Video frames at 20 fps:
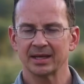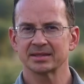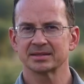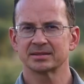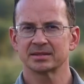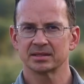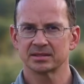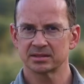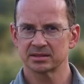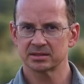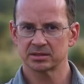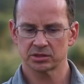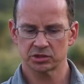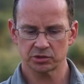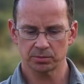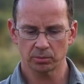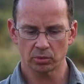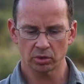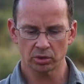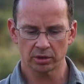as this is a
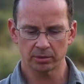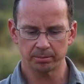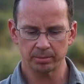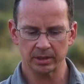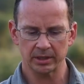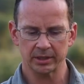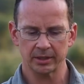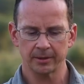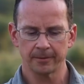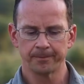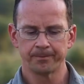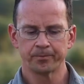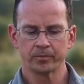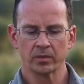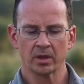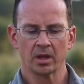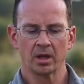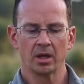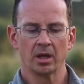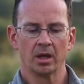smaller body.
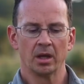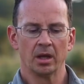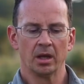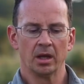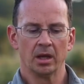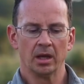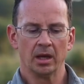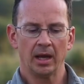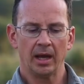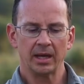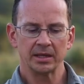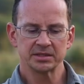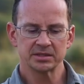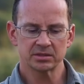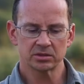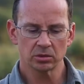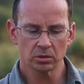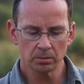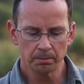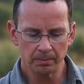I
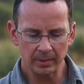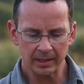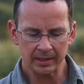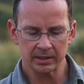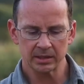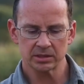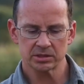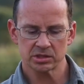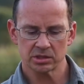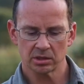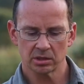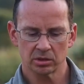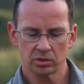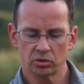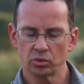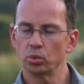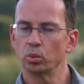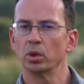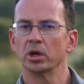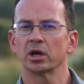still manage
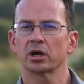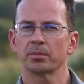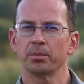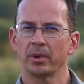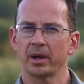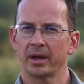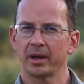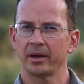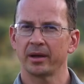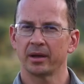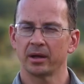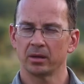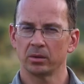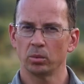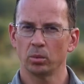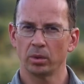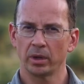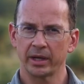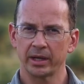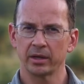to work my
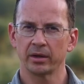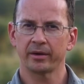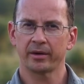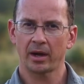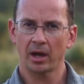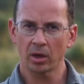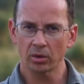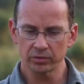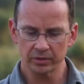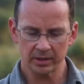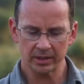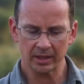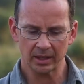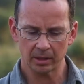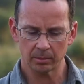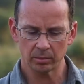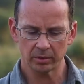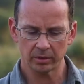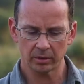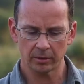way around the
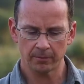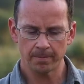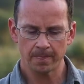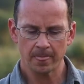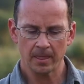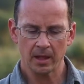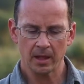camera,